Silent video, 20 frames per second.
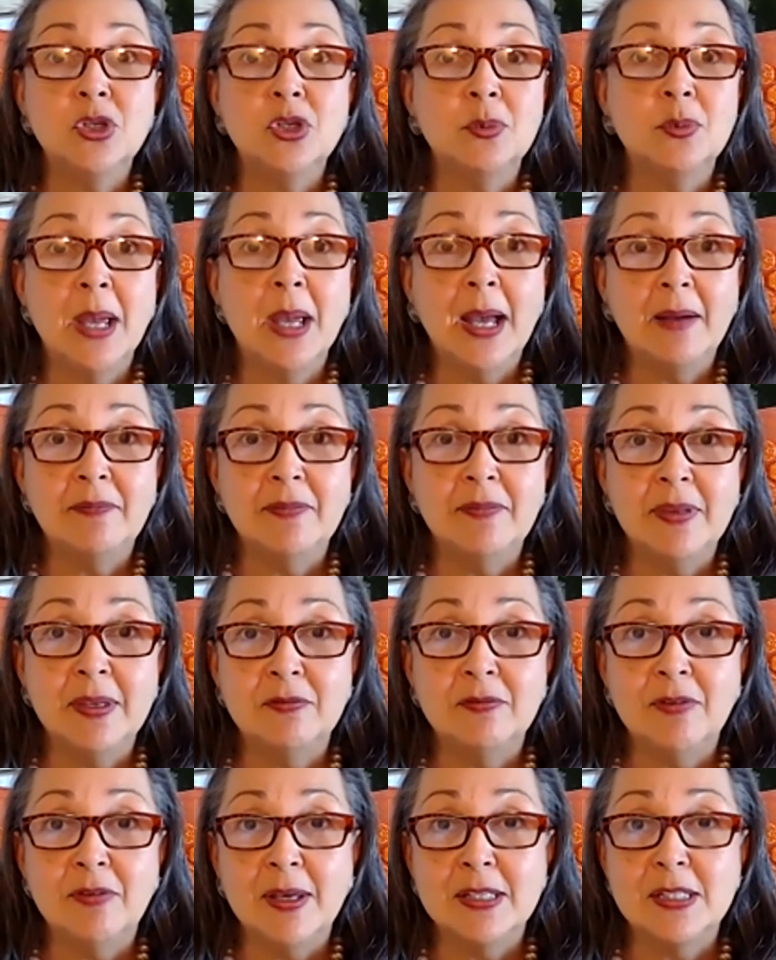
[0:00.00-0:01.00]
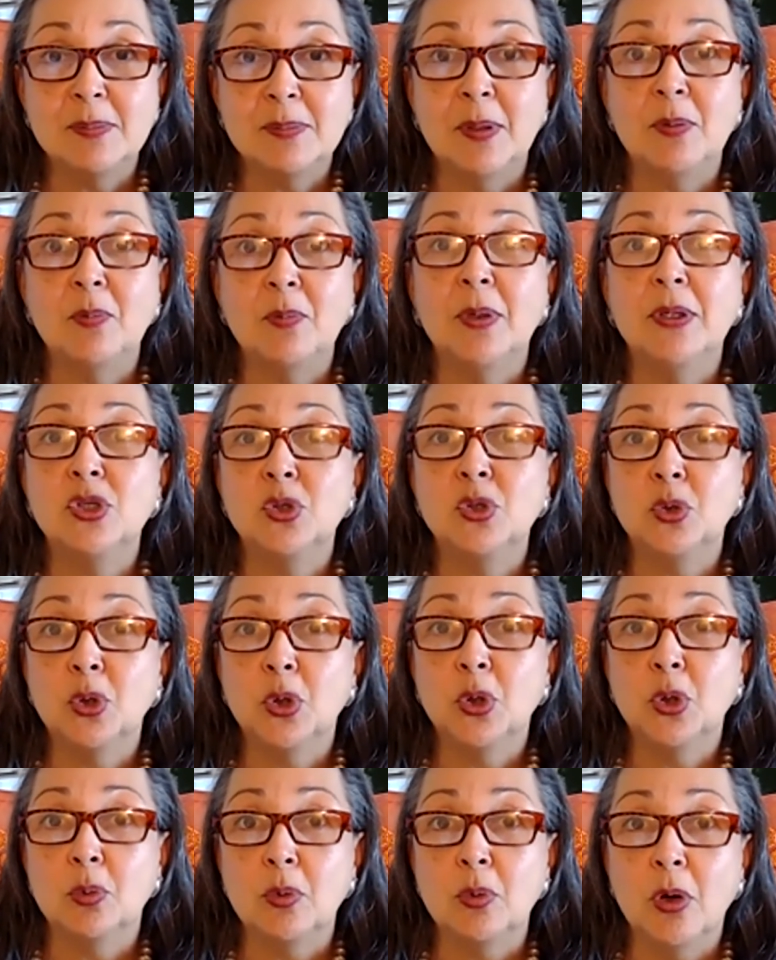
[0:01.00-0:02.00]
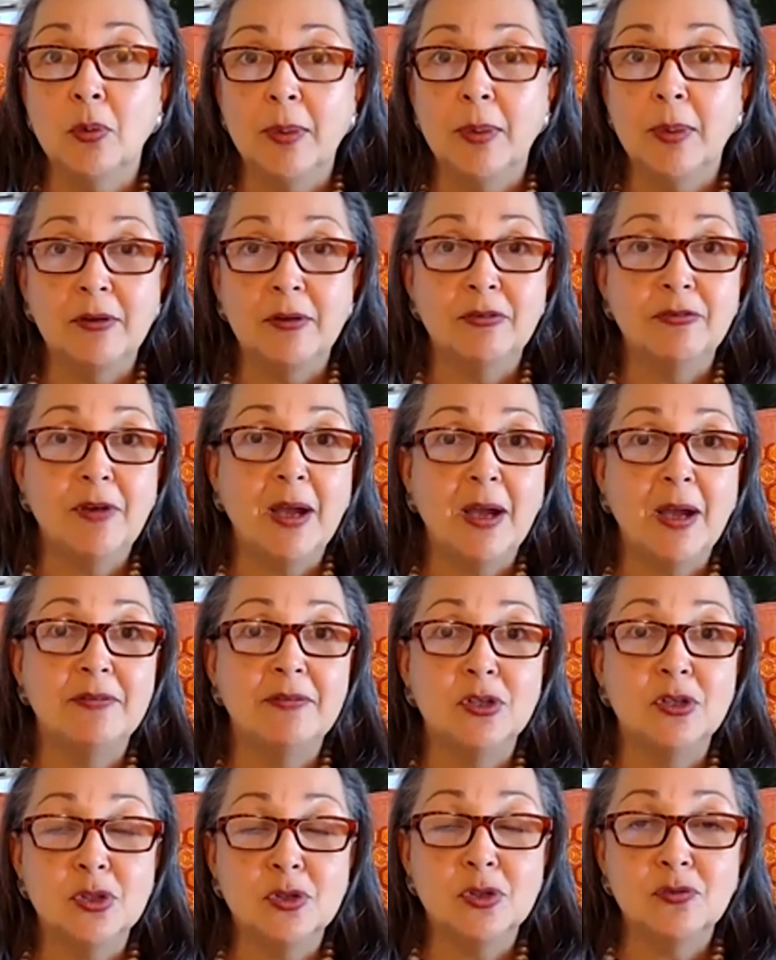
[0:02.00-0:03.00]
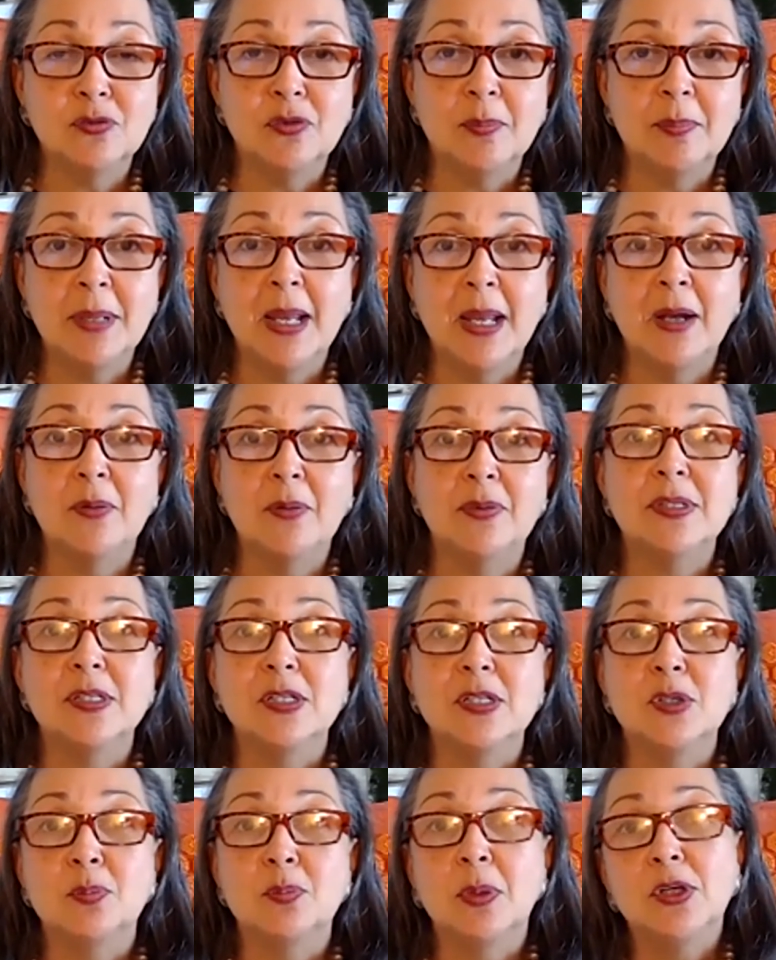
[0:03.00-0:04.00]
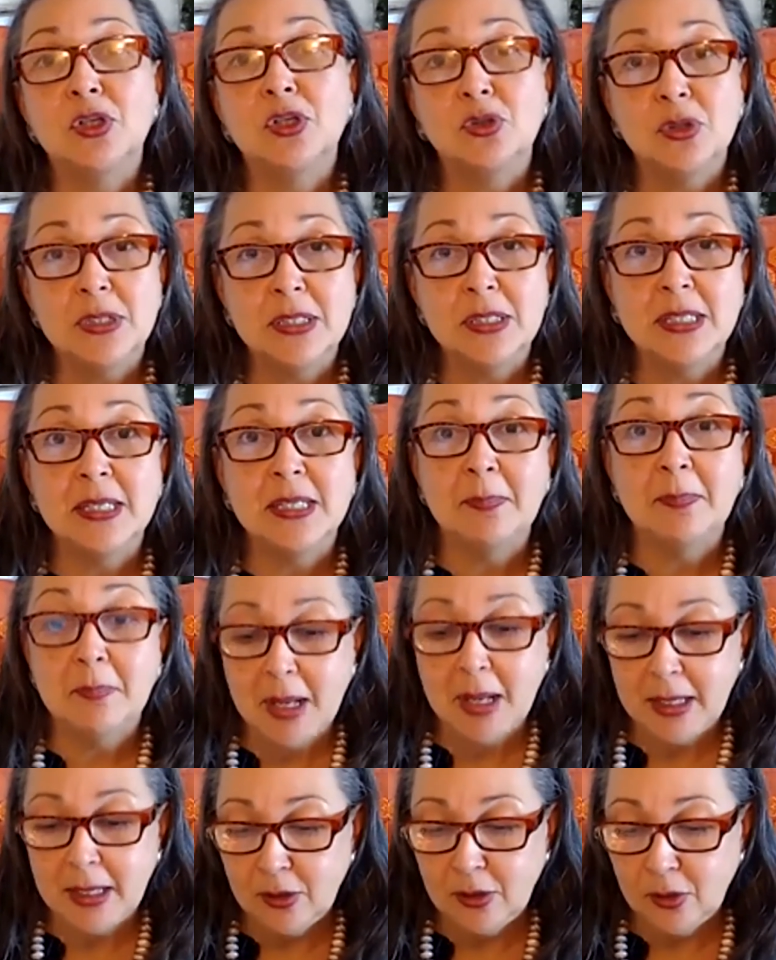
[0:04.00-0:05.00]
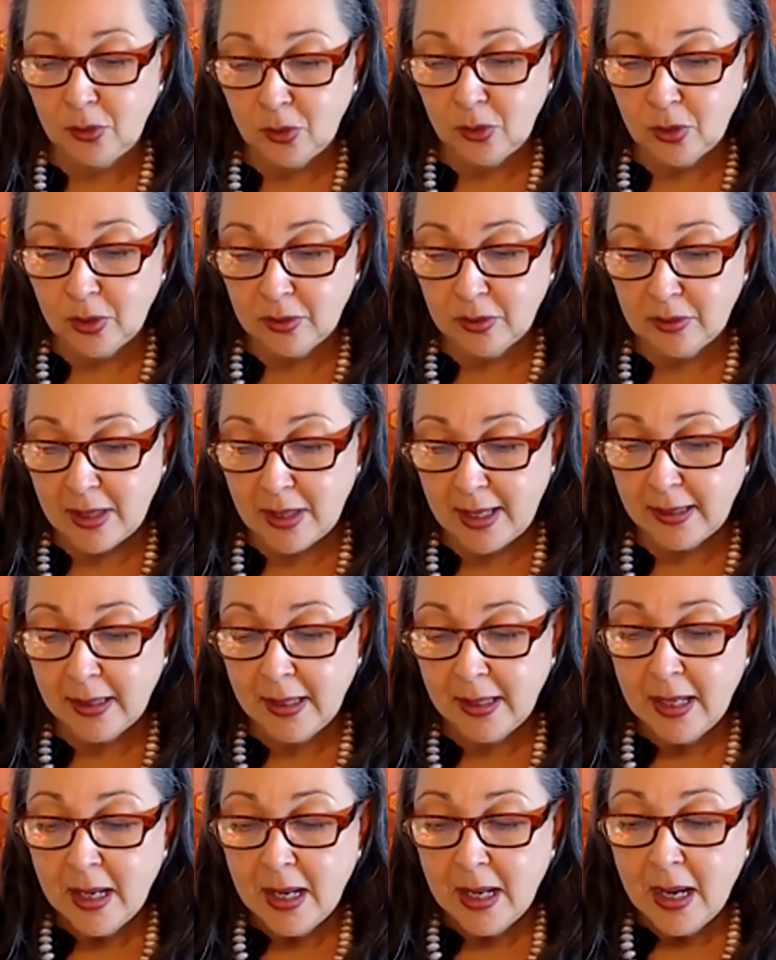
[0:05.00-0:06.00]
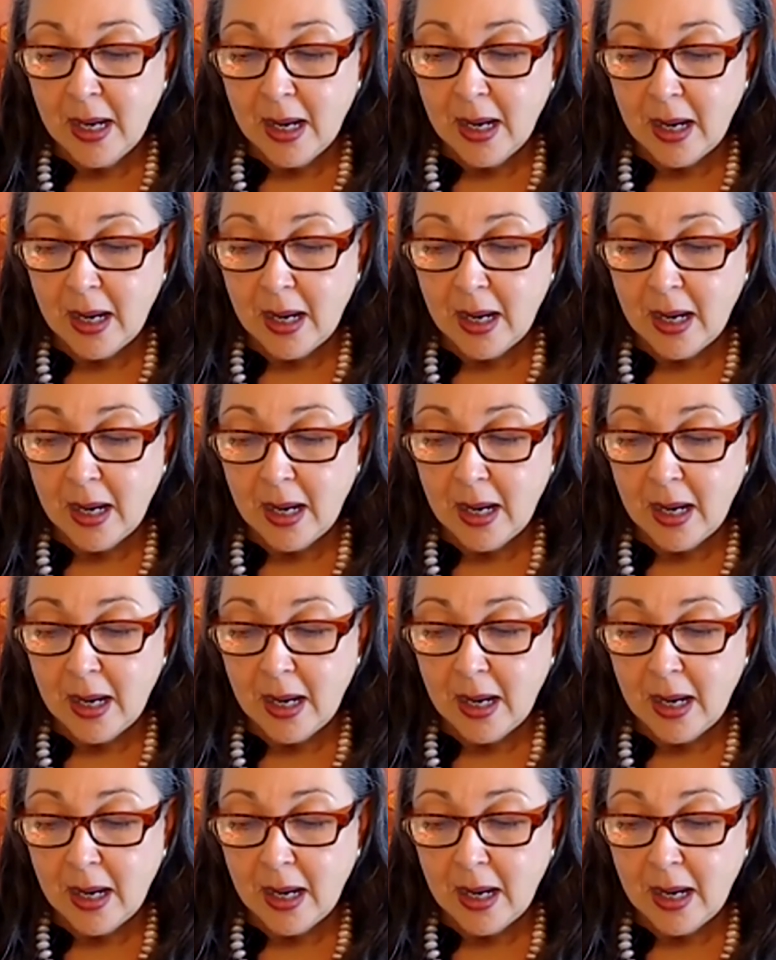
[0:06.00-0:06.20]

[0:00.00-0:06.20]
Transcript: once you have the investment, once you're growing. 5 years from now, this is what your team might look like.